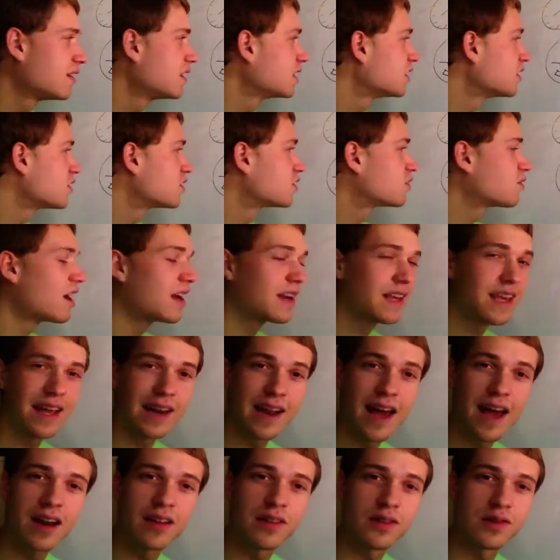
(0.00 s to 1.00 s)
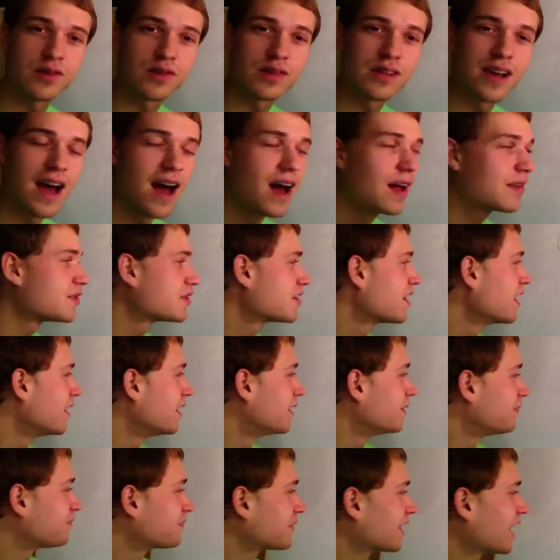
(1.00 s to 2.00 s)
You just try to get out of those clouds
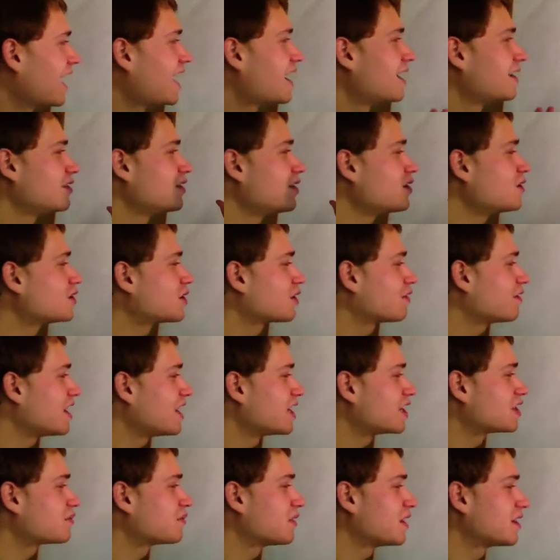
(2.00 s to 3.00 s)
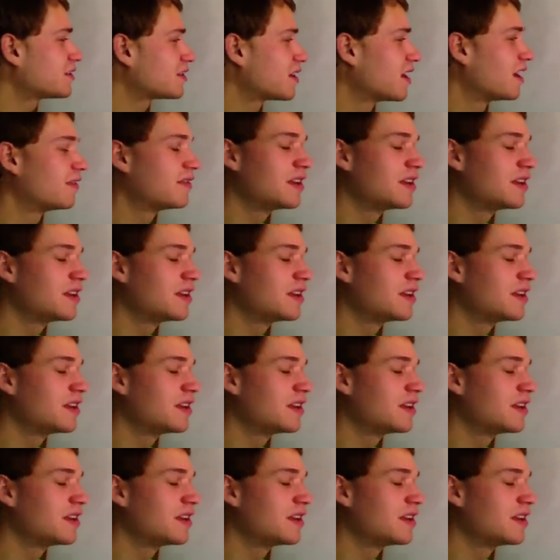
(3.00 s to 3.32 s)
and use your instruments.